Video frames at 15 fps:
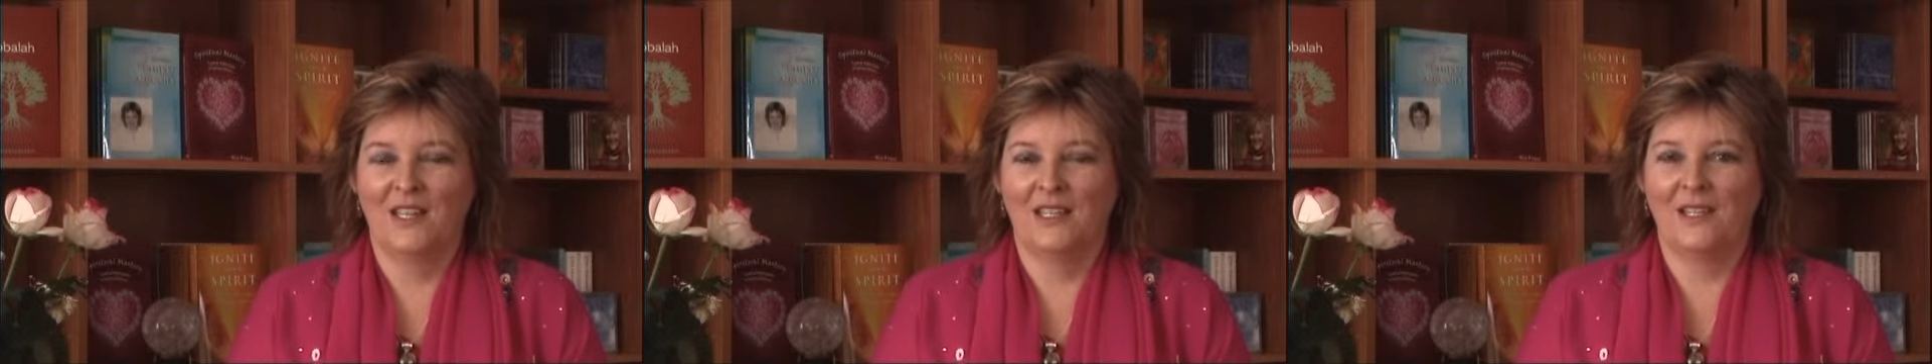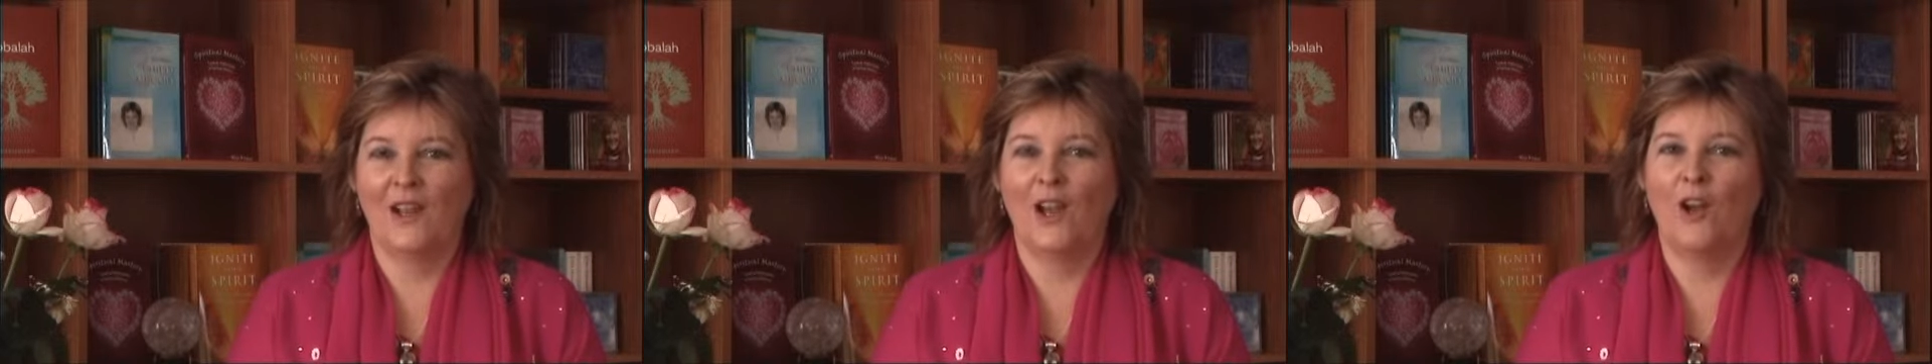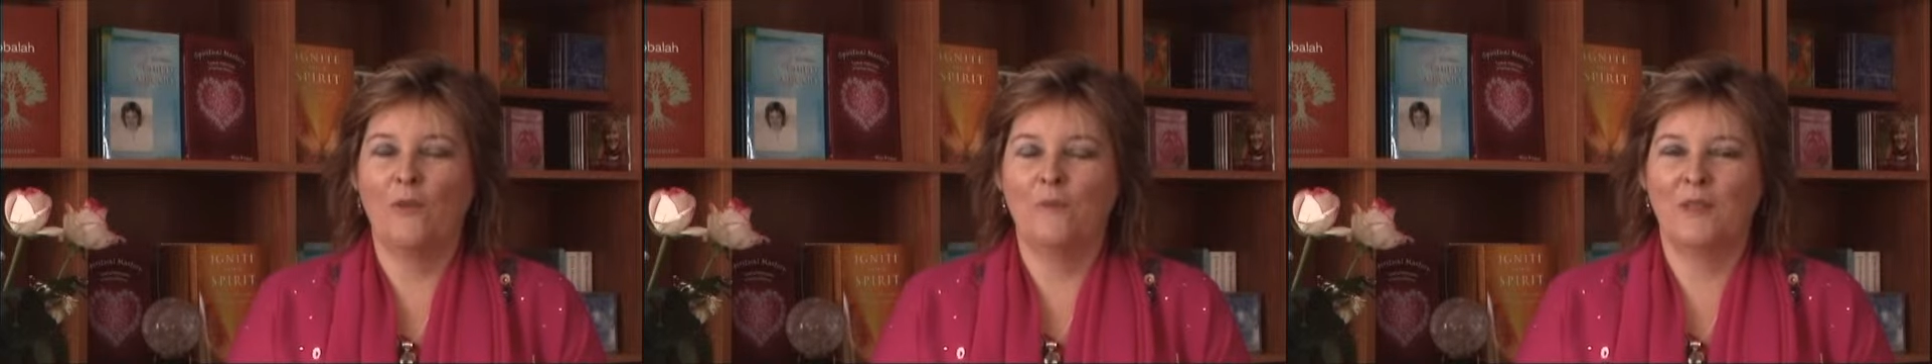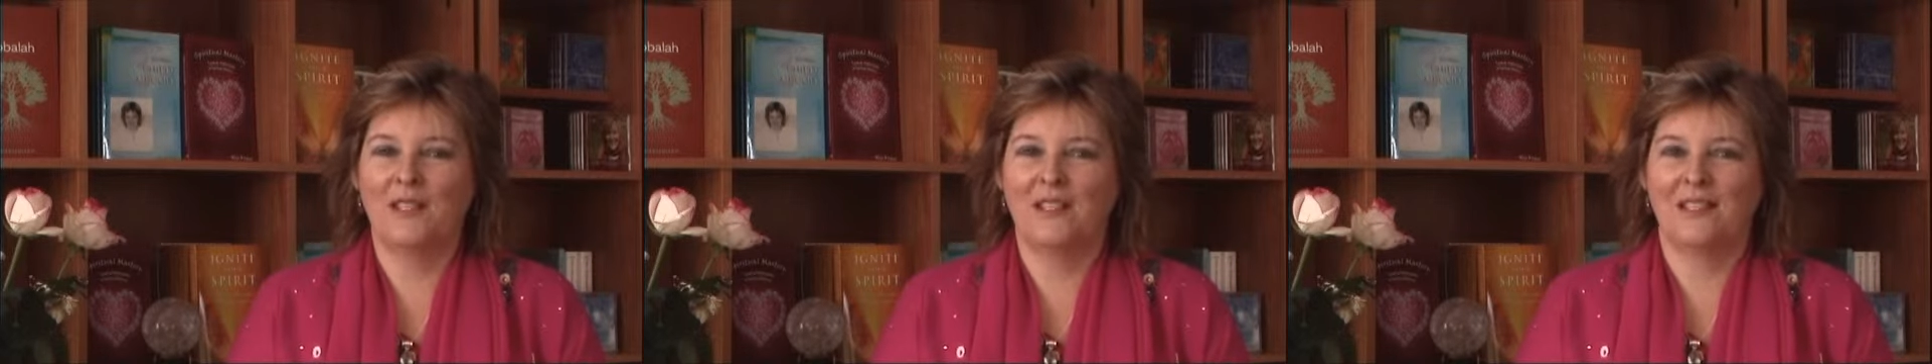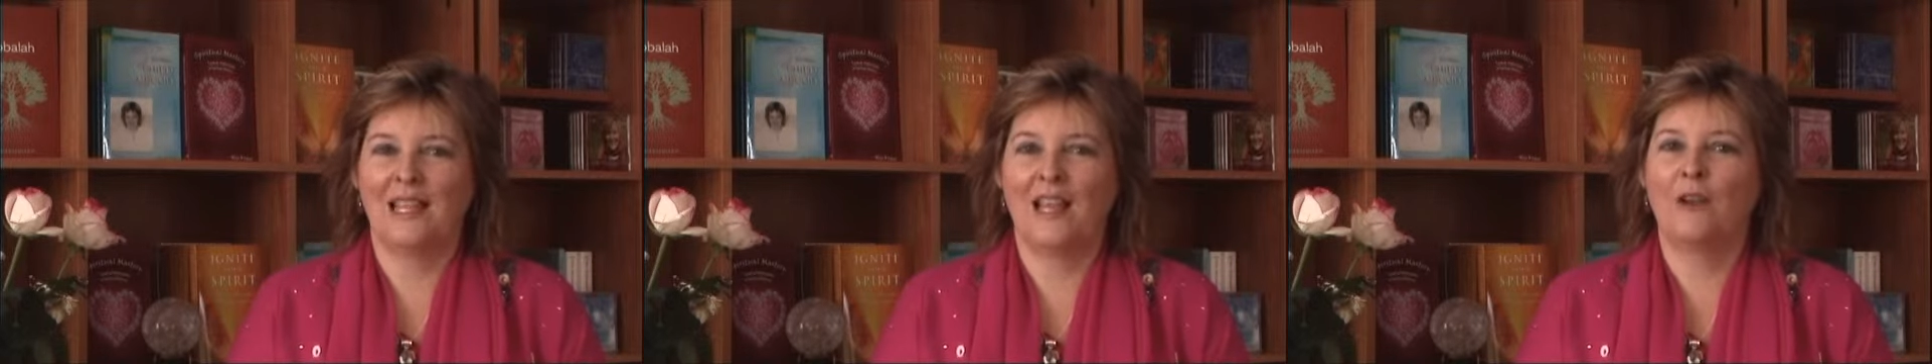So I hope
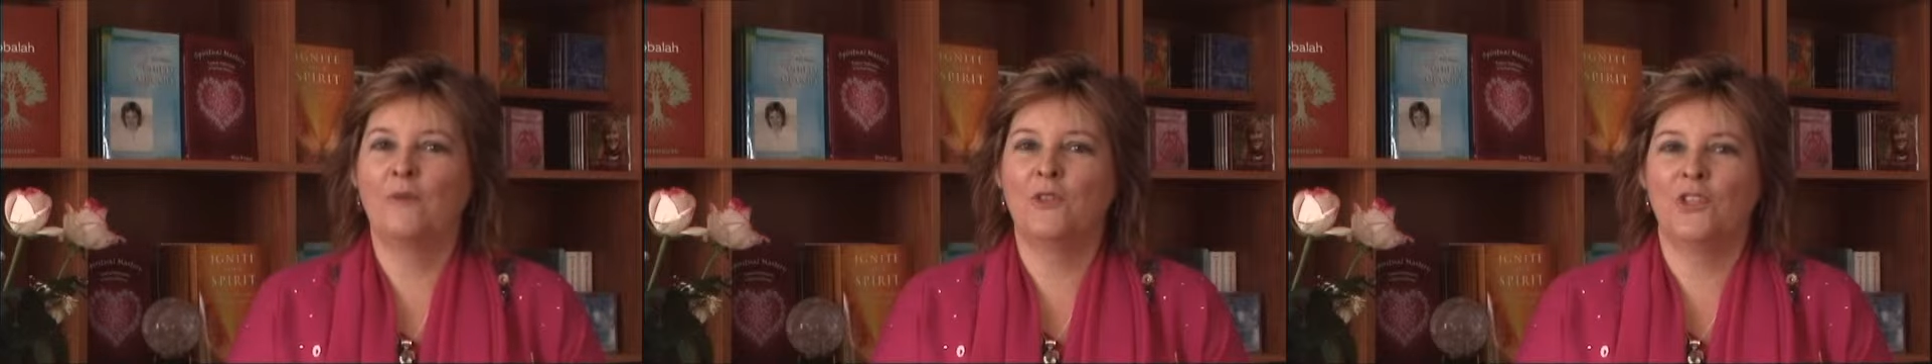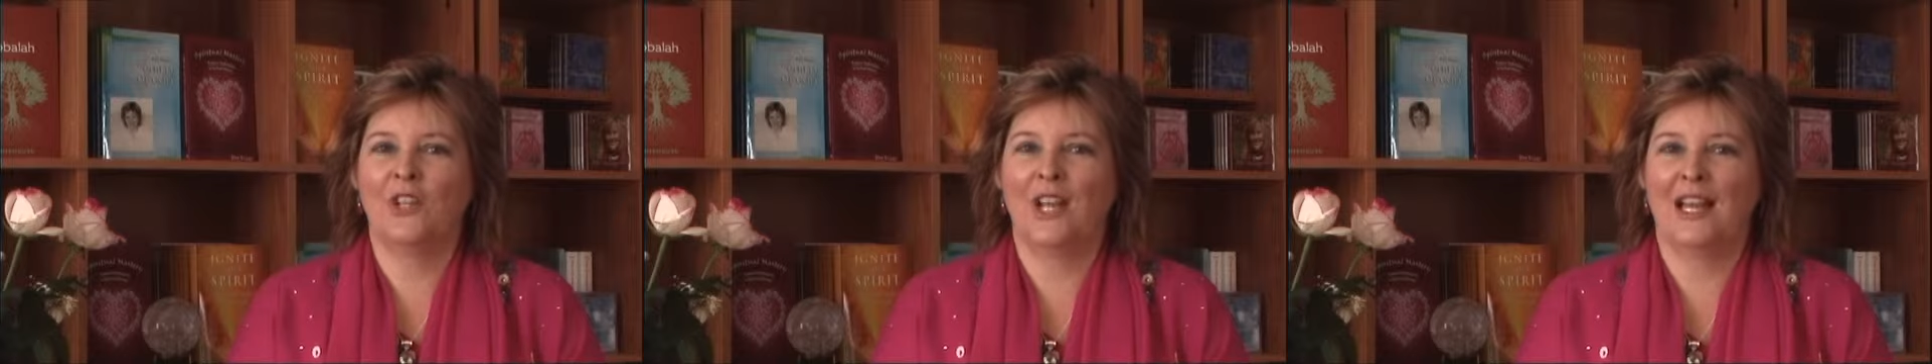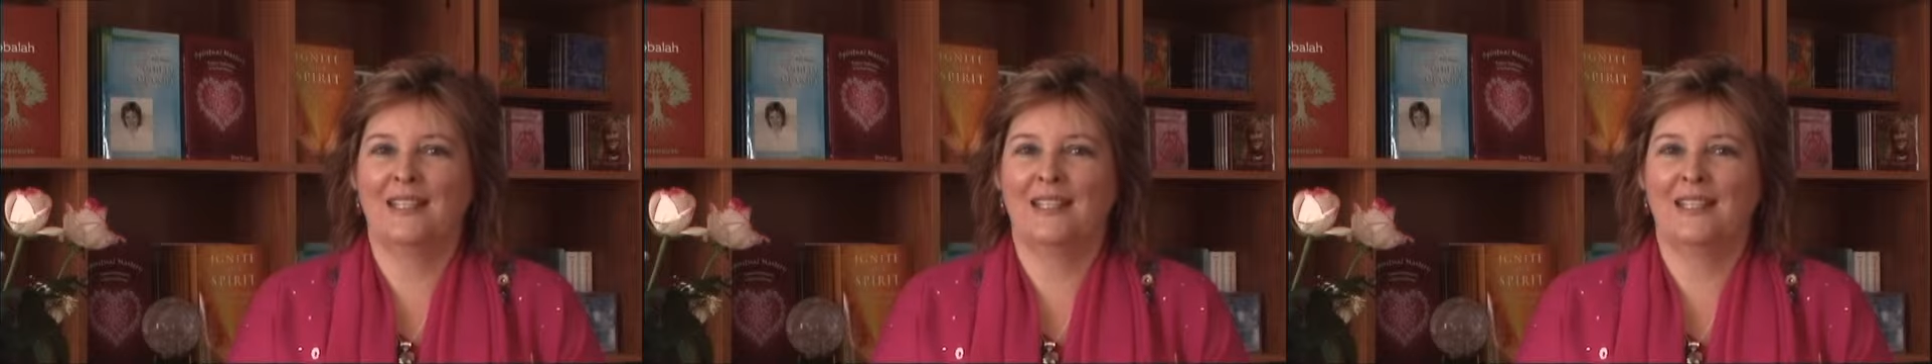this has helped you to